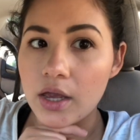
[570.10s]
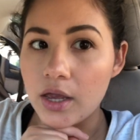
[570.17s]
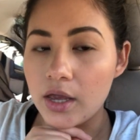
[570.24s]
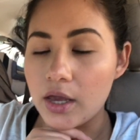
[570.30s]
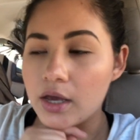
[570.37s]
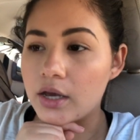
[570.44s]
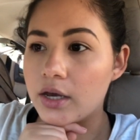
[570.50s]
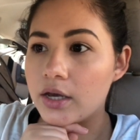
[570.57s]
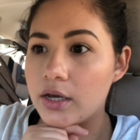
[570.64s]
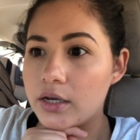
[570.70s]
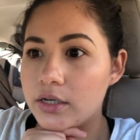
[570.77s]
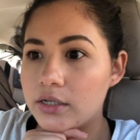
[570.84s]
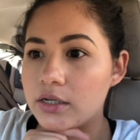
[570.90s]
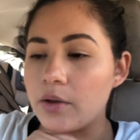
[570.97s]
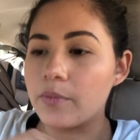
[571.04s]

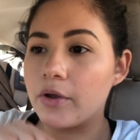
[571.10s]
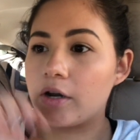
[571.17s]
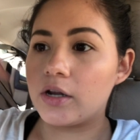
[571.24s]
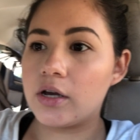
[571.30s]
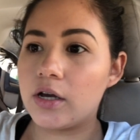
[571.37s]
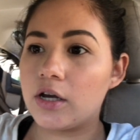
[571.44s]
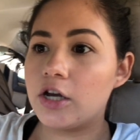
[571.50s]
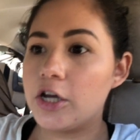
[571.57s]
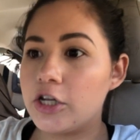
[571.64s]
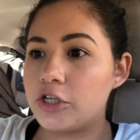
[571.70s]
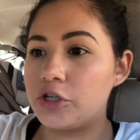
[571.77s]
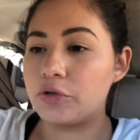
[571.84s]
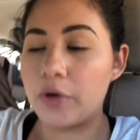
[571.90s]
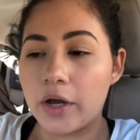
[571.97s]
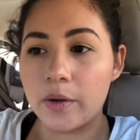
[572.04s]
And I'm gonna
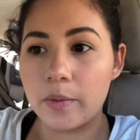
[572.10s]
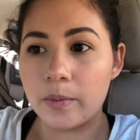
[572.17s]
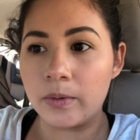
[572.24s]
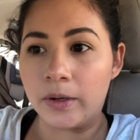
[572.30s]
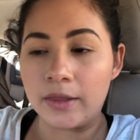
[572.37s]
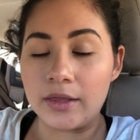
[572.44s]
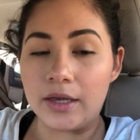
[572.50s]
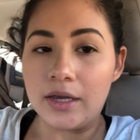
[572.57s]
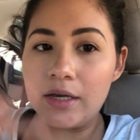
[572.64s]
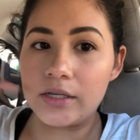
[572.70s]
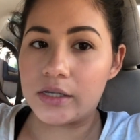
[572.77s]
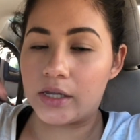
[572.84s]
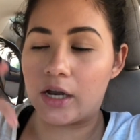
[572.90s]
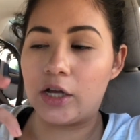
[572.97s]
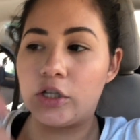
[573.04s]
do a couple more things,
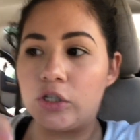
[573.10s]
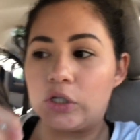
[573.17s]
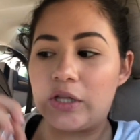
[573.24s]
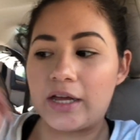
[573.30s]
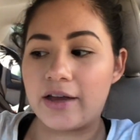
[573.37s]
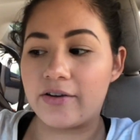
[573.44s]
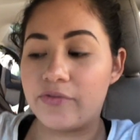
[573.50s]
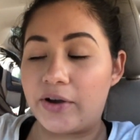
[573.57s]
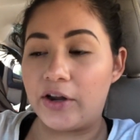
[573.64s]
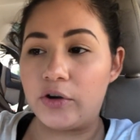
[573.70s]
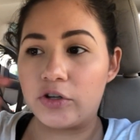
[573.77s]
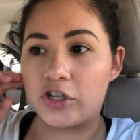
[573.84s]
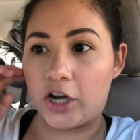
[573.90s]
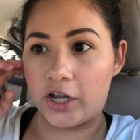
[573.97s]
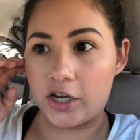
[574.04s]
and I'll do like a
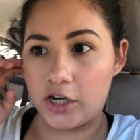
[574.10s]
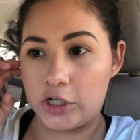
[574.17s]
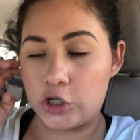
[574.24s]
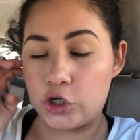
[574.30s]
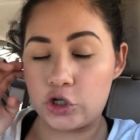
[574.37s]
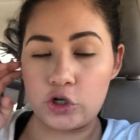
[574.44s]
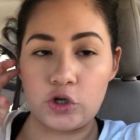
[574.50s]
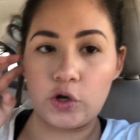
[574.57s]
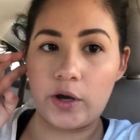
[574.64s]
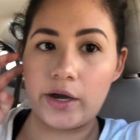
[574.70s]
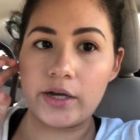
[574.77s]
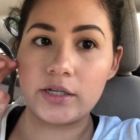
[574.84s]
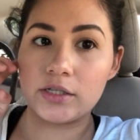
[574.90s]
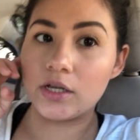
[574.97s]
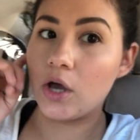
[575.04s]
final check-in to show you
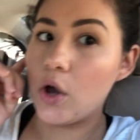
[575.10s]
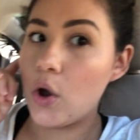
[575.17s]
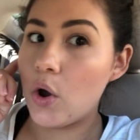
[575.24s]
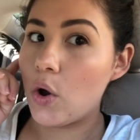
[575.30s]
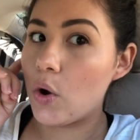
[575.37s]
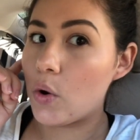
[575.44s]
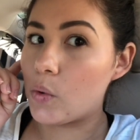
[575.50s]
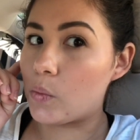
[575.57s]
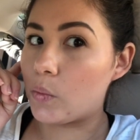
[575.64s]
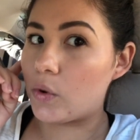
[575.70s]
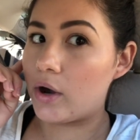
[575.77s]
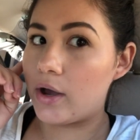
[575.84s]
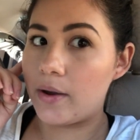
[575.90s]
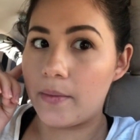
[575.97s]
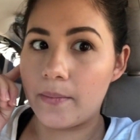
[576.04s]
guys
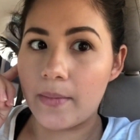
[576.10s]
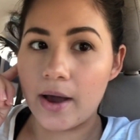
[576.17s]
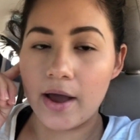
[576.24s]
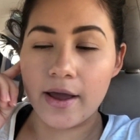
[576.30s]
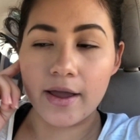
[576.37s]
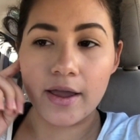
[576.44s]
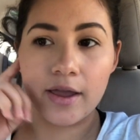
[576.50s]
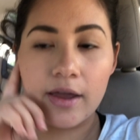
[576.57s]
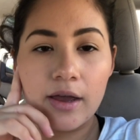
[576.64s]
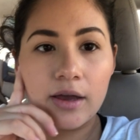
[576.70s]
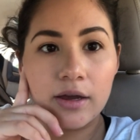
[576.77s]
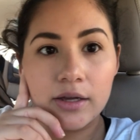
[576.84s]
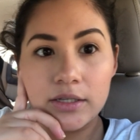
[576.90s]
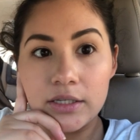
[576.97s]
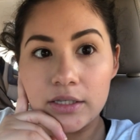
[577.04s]
what my
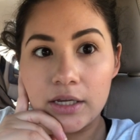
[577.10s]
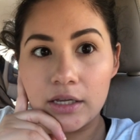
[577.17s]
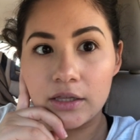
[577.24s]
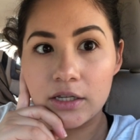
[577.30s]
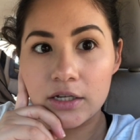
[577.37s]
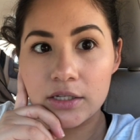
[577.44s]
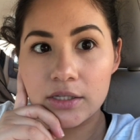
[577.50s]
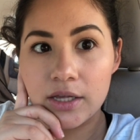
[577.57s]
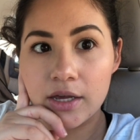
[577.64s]
skin looks